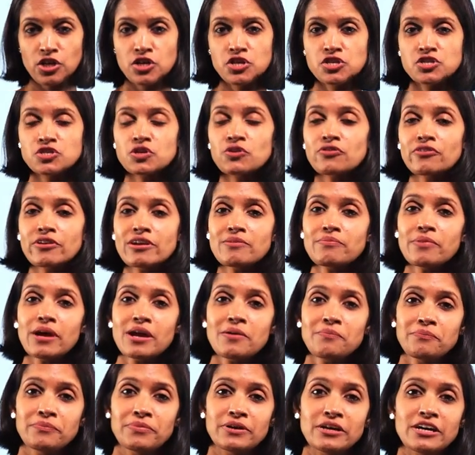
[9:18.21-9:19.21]
So
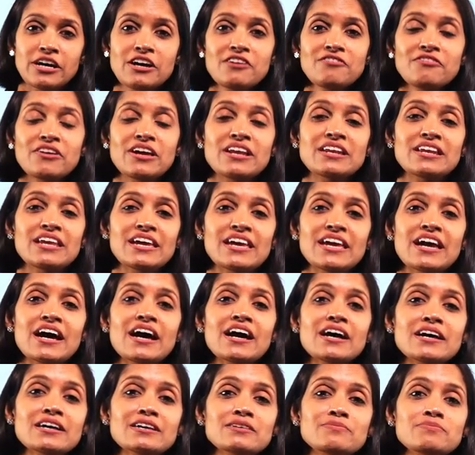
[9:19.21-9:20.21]
remember, when
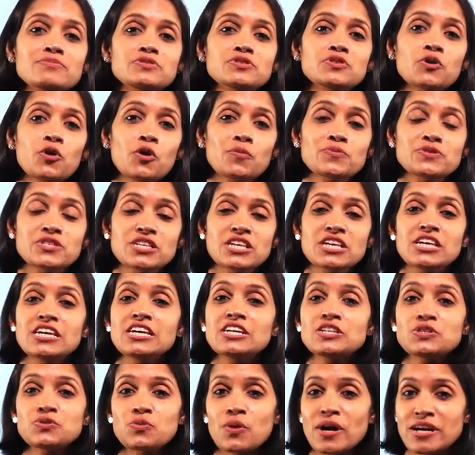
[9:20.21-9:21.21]
air absorbs
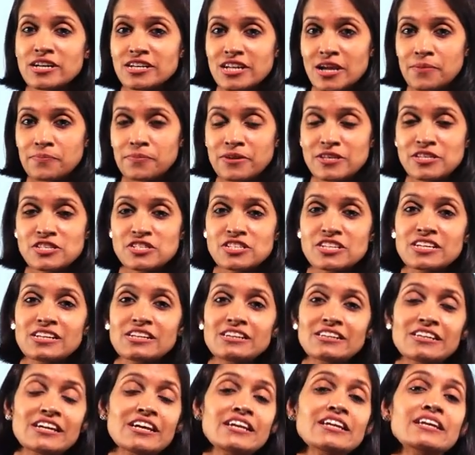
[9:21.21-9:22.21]
heat, what happens,
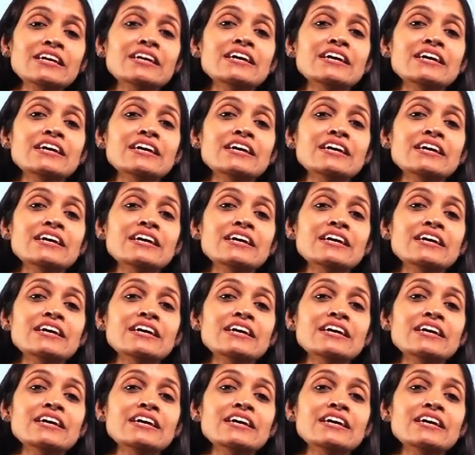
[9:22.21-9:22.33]
children?